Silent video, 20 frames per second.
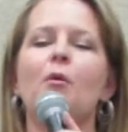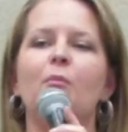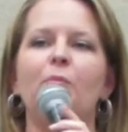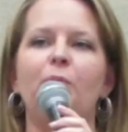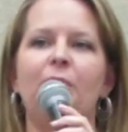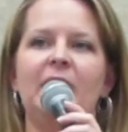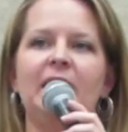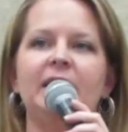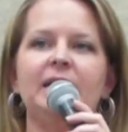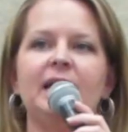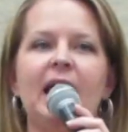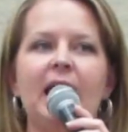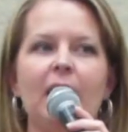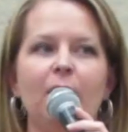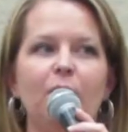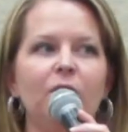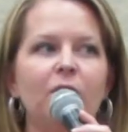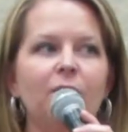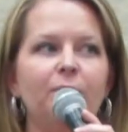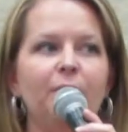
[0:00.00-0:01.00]
but I
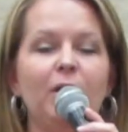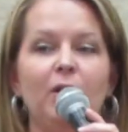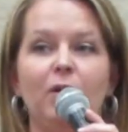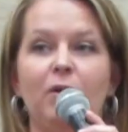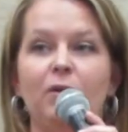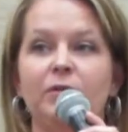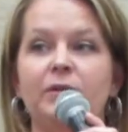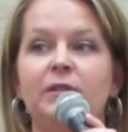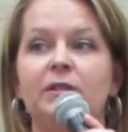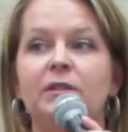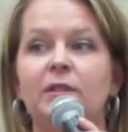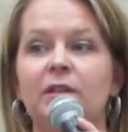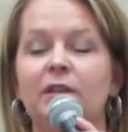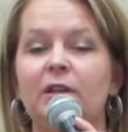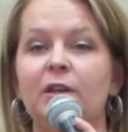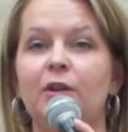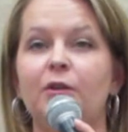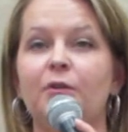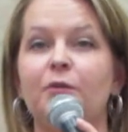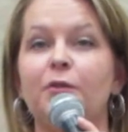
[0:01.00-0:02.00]
will post,
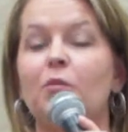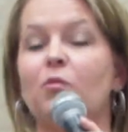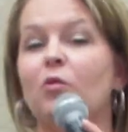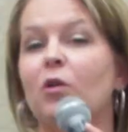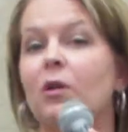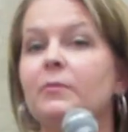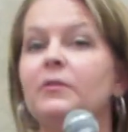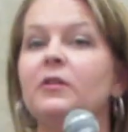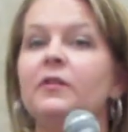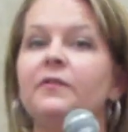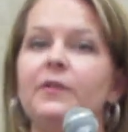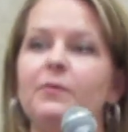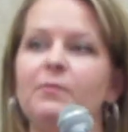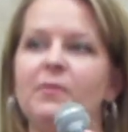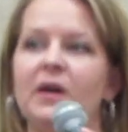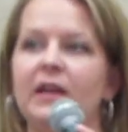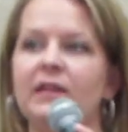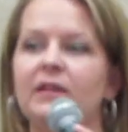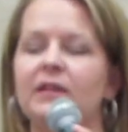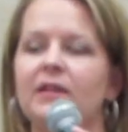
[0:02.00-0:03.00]
the warmer of the
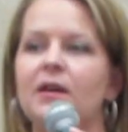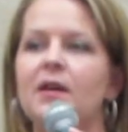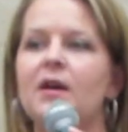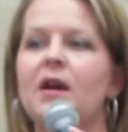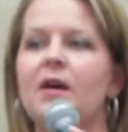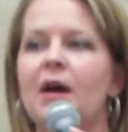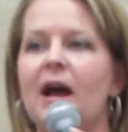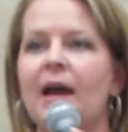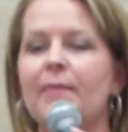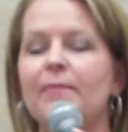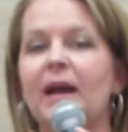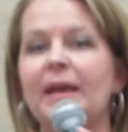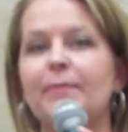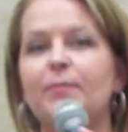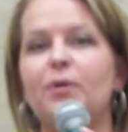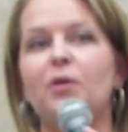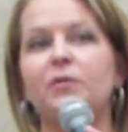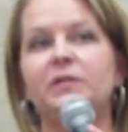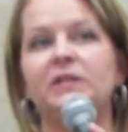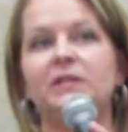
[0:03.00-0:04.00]
month. I might
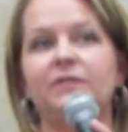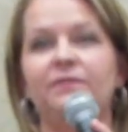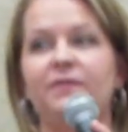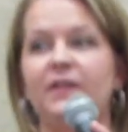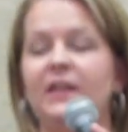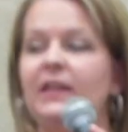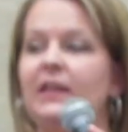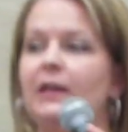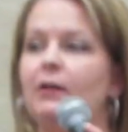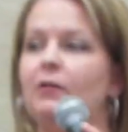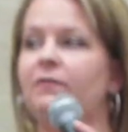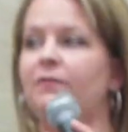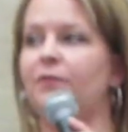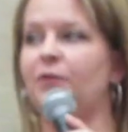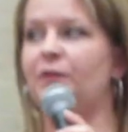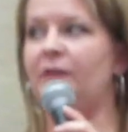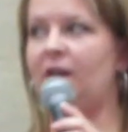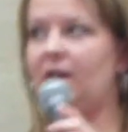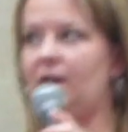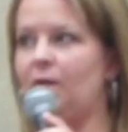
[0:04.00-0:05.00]
post a video
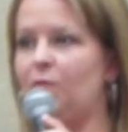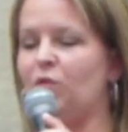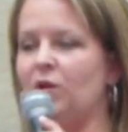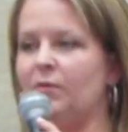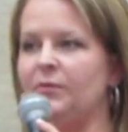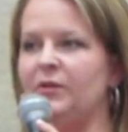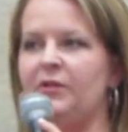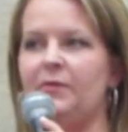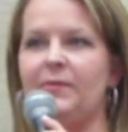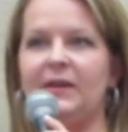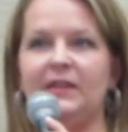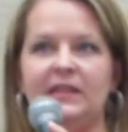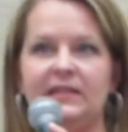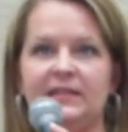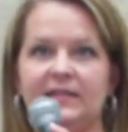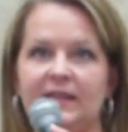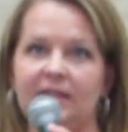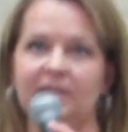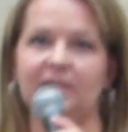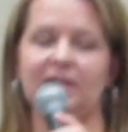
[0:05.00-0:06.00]
for the warmer of the month
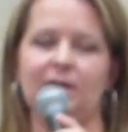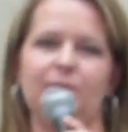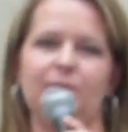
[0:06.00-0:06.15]
and scent of the